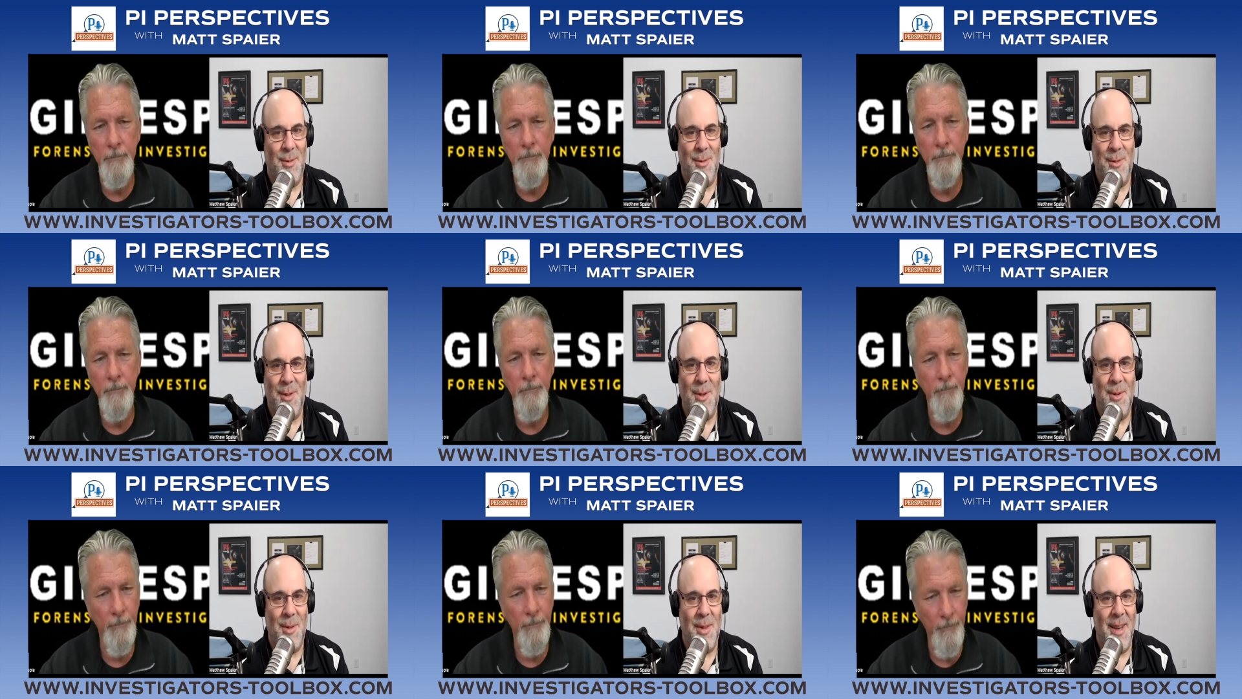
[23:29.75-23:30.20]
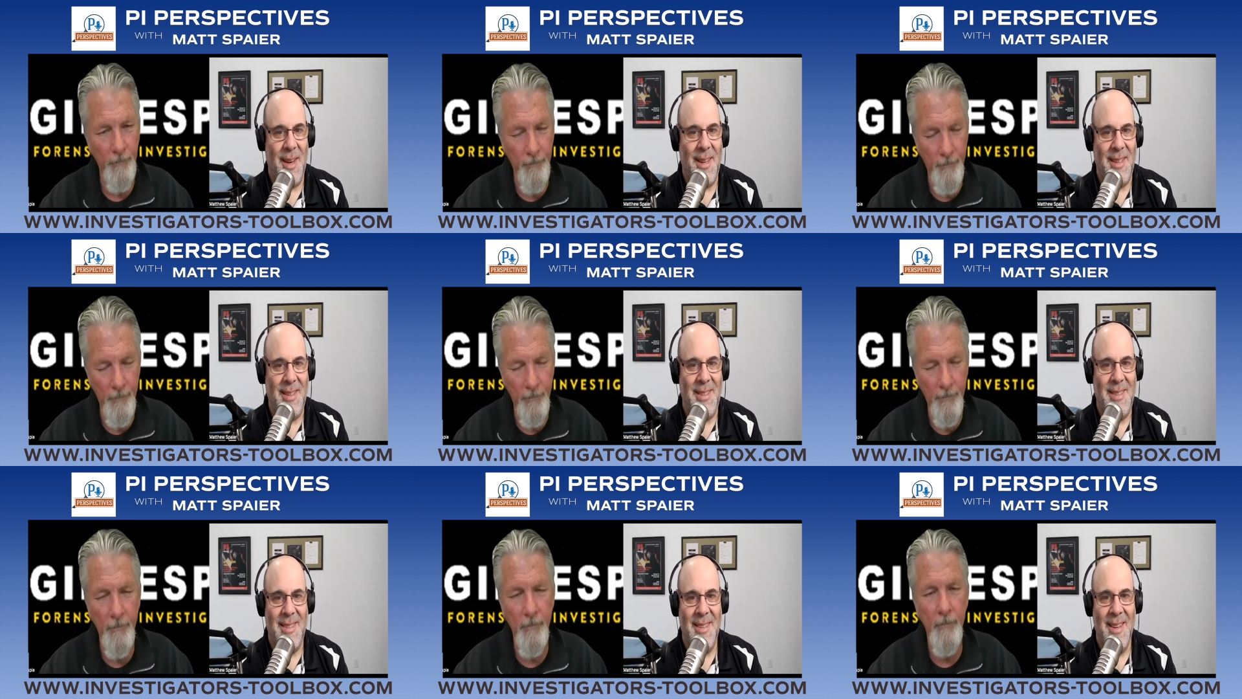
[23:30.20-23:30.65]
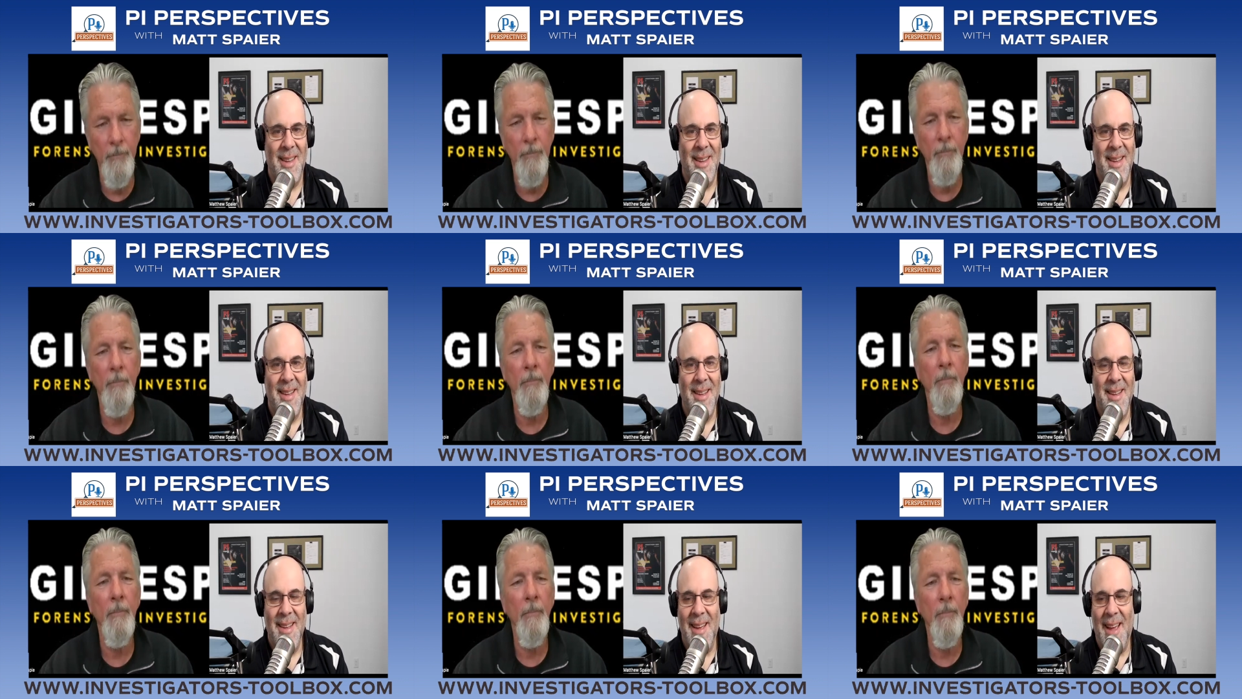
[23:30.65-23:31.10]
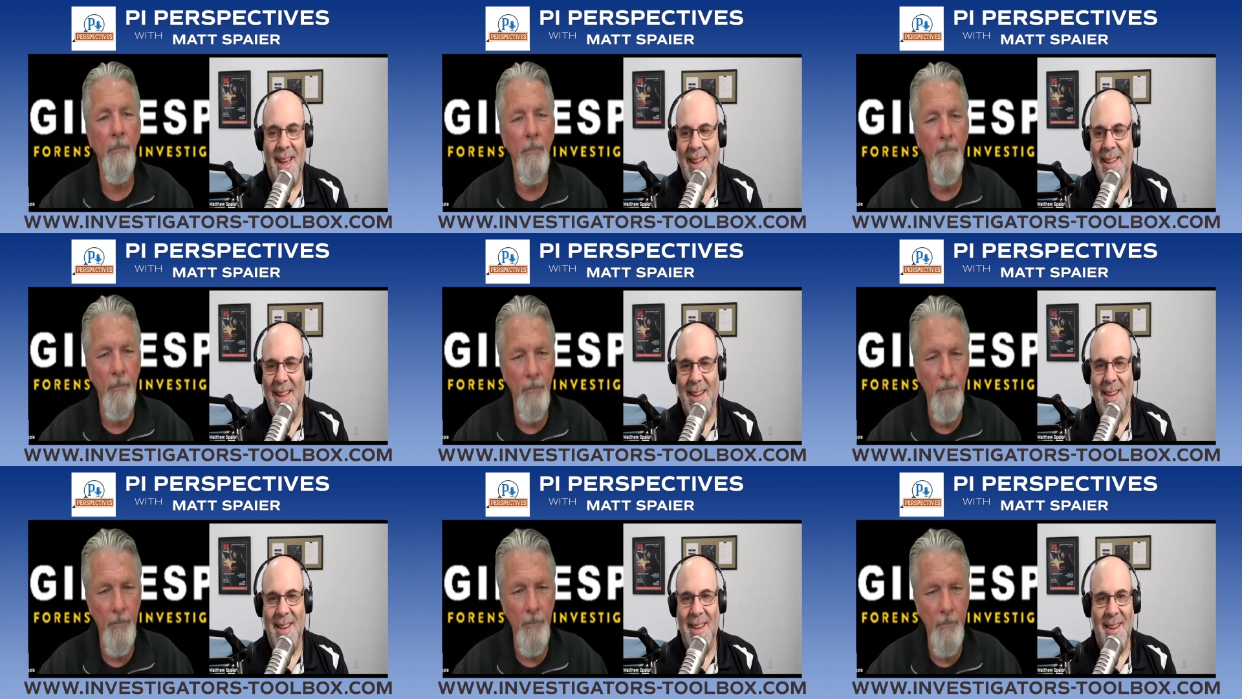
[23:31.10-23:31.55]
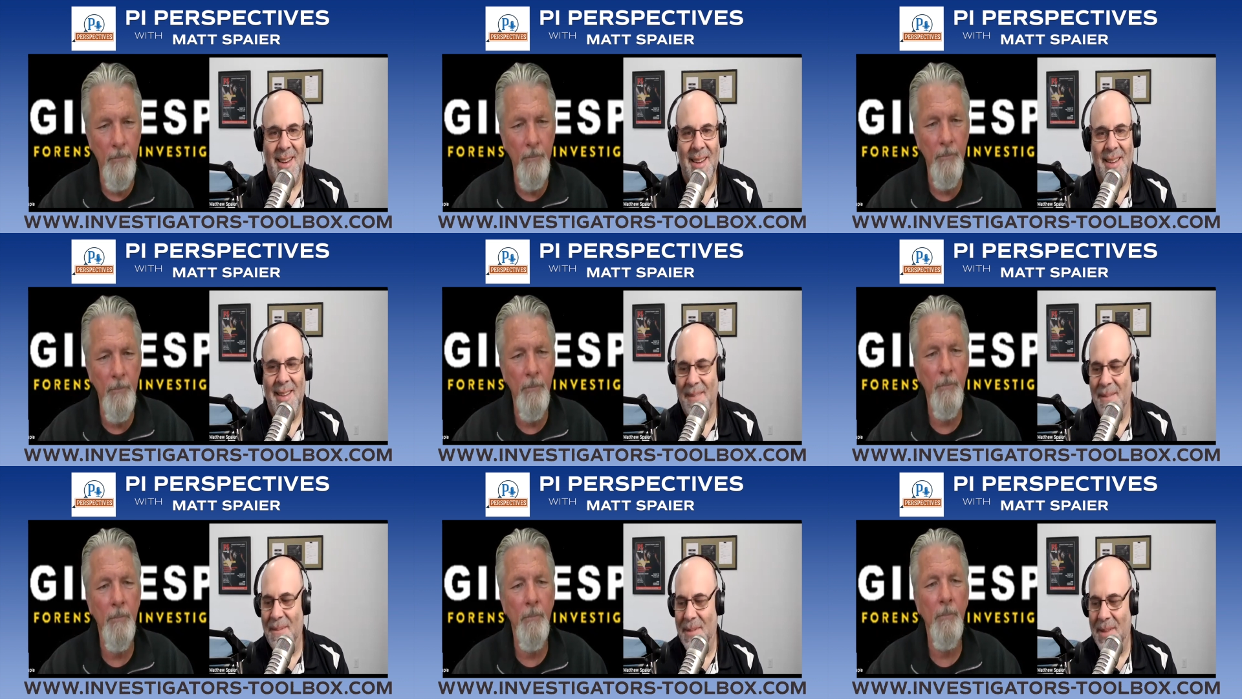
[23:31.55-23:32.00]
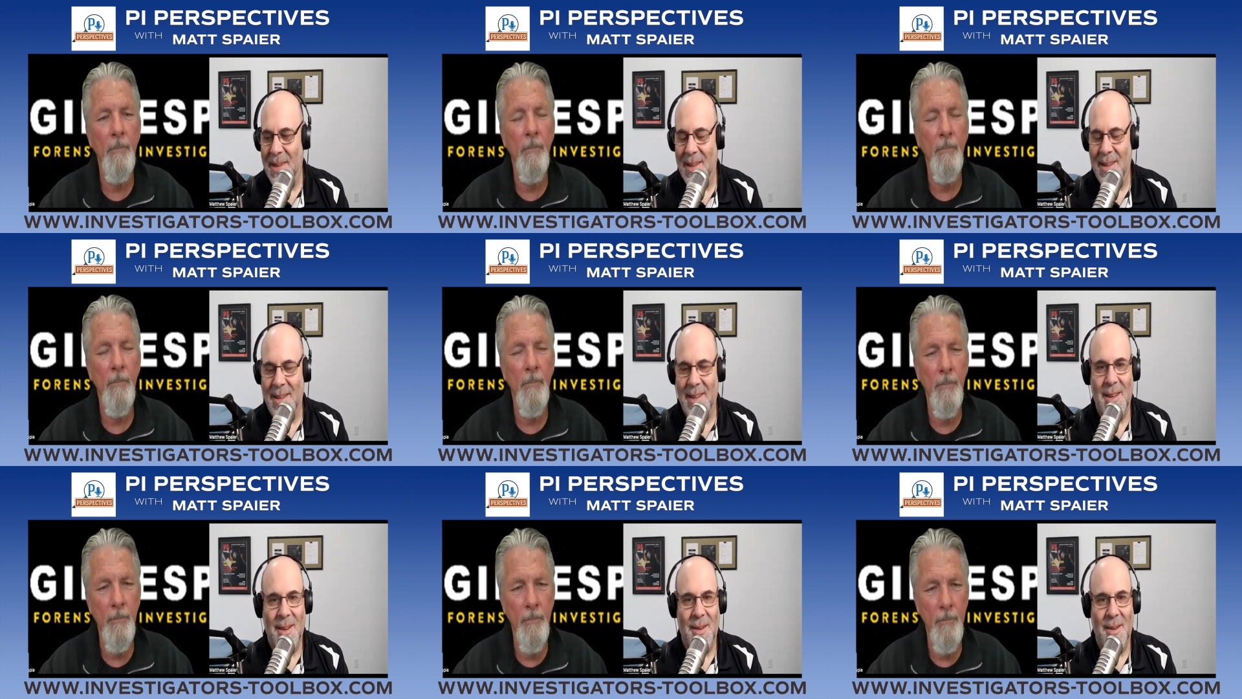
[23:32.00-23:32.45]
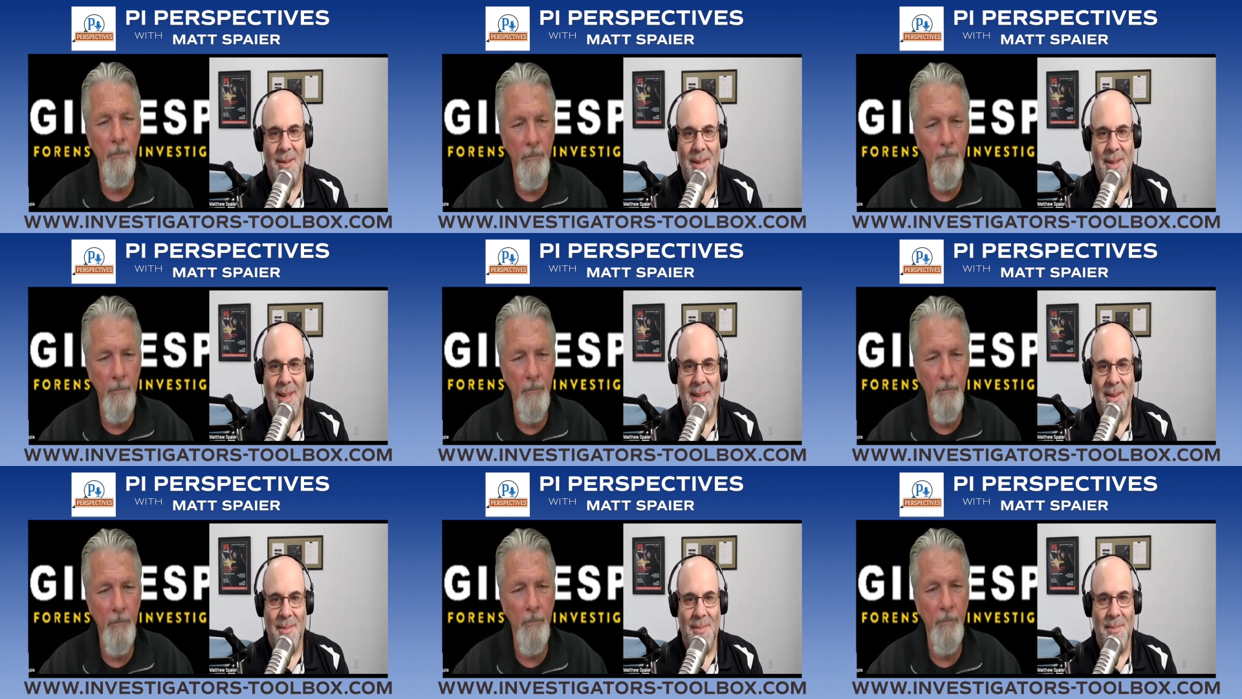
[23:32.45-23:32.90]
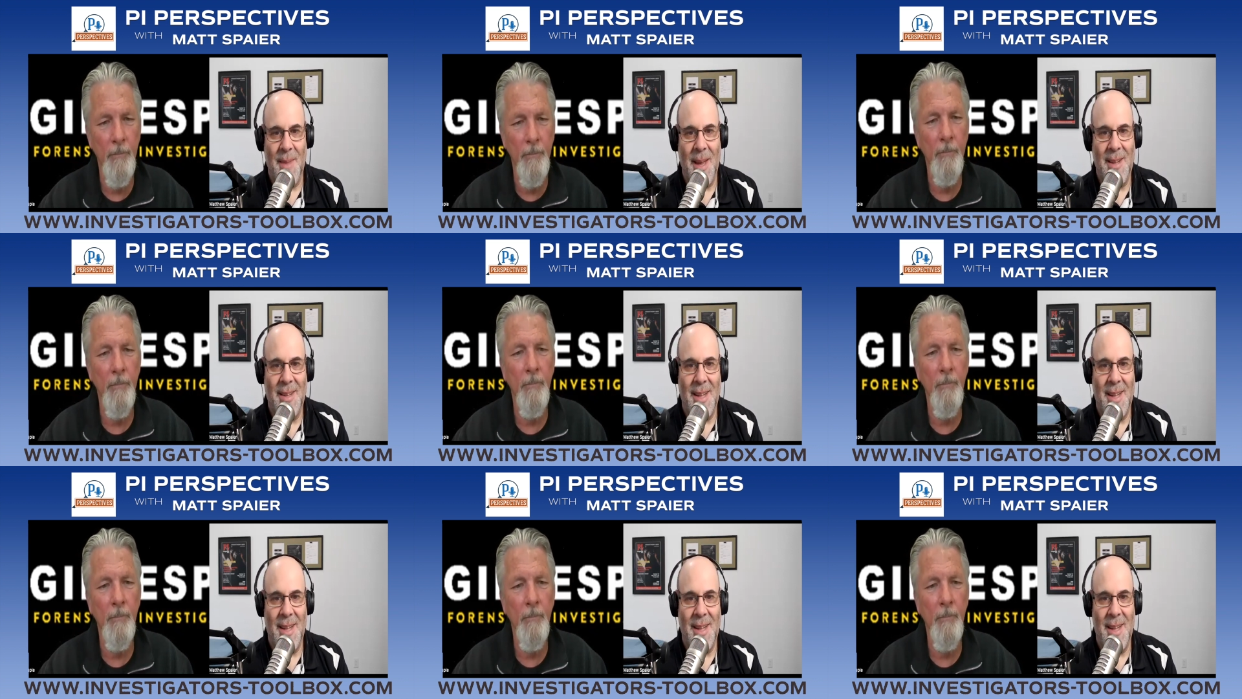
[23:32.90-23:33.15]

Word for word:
Speaker 1: few things and then you know make